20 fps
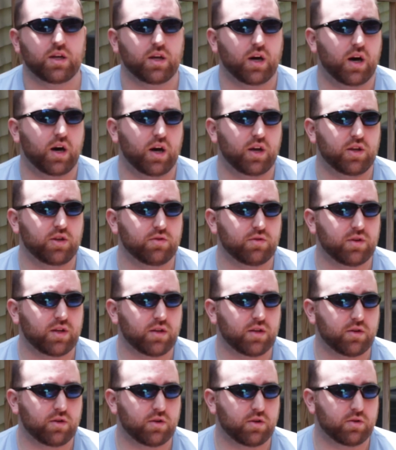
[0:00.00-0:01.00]
You'll
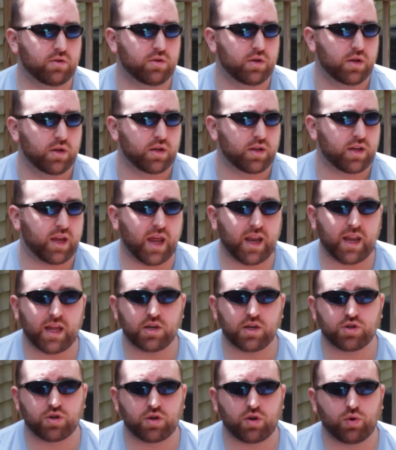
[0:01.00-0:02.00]
either get
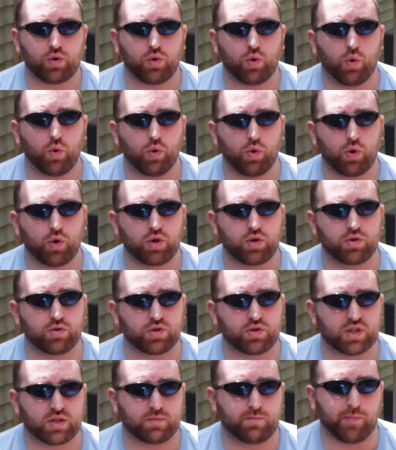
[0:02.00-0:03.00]
injured or
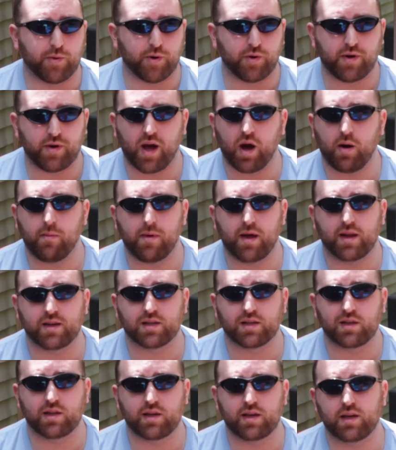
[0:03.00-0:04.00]
you'll just burn out
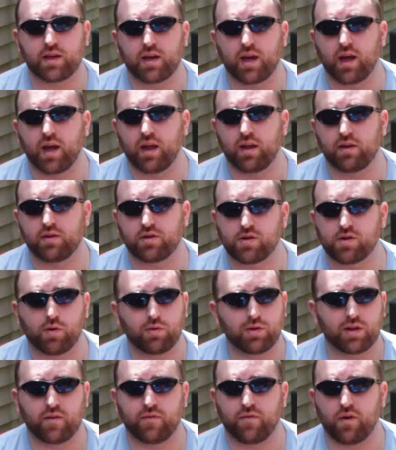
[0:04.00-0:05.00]
mentally and
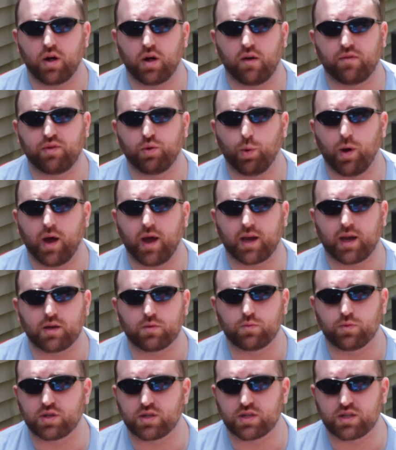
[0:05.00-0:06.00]
totally fall off the
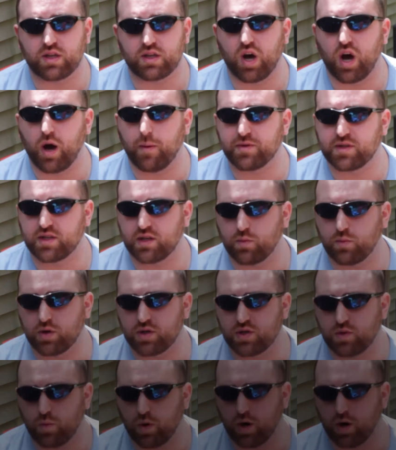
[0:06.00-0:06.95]
wagon, which is the opposite of what you